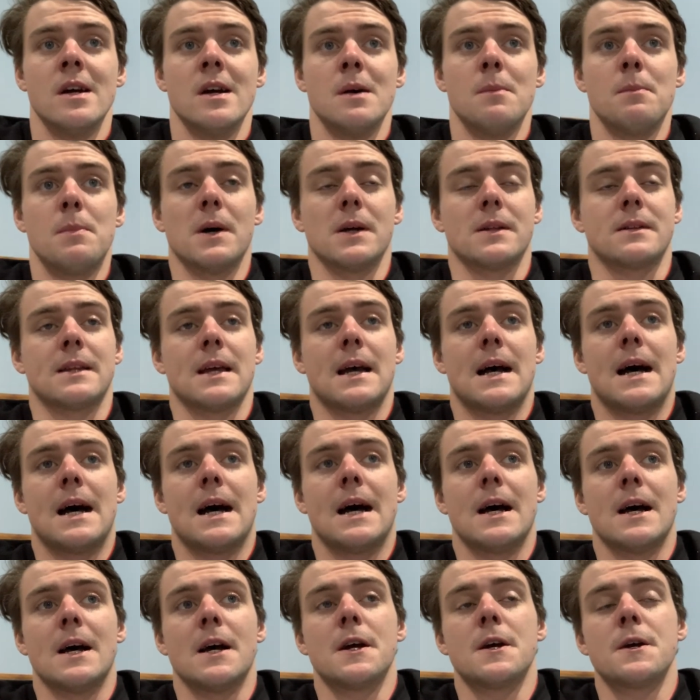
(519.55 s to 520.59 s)
But
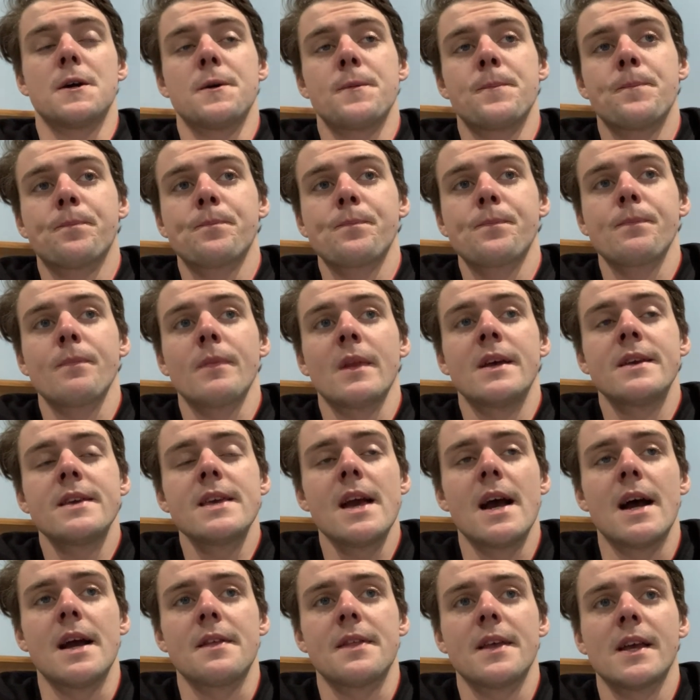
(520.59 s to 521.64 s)
I
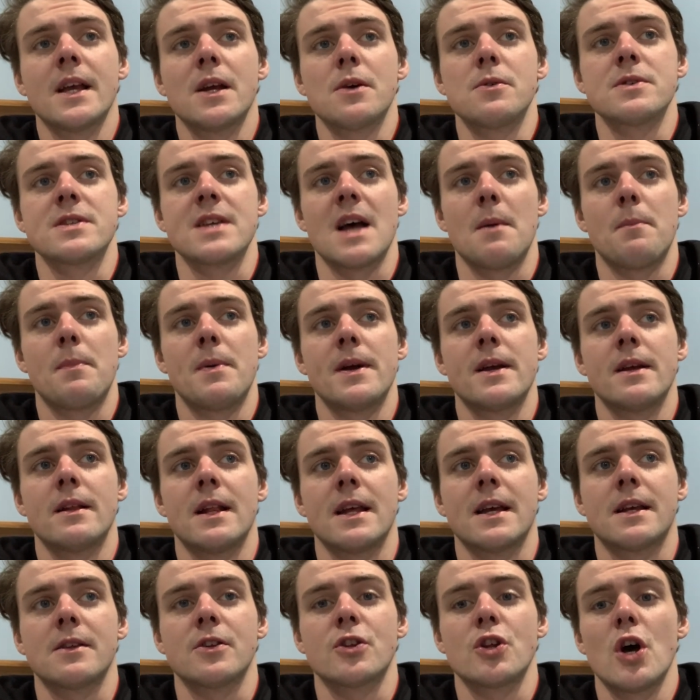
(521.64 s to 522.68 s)
think I was happy.
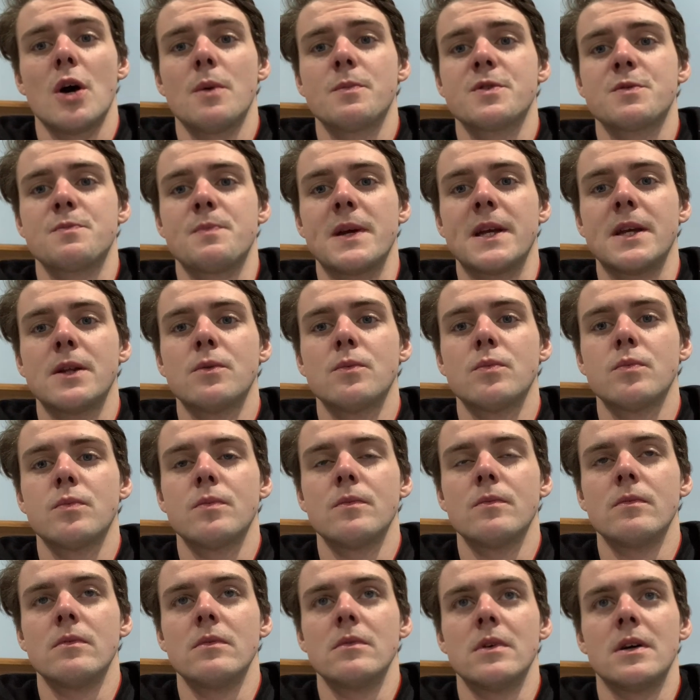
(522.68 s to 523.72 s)
Like, the top speed,
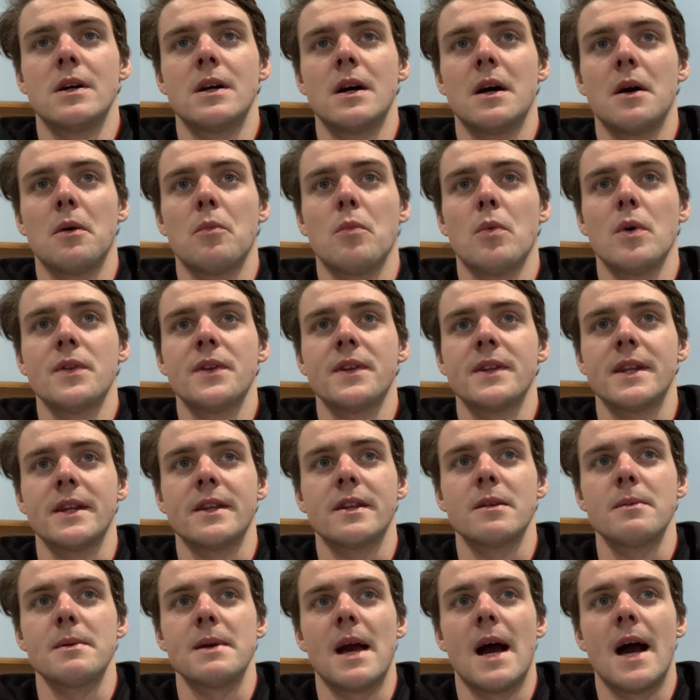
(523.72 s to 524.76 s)
I wanted it
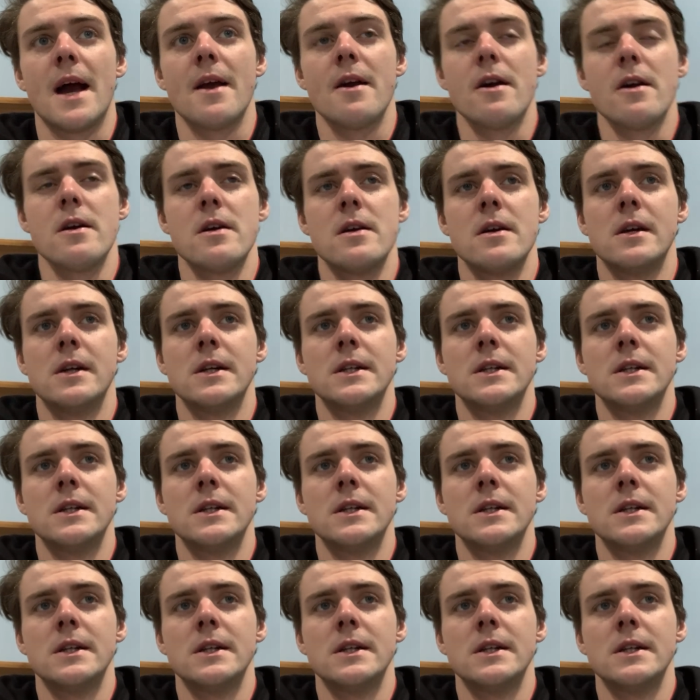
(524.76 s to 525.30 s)
to be higher.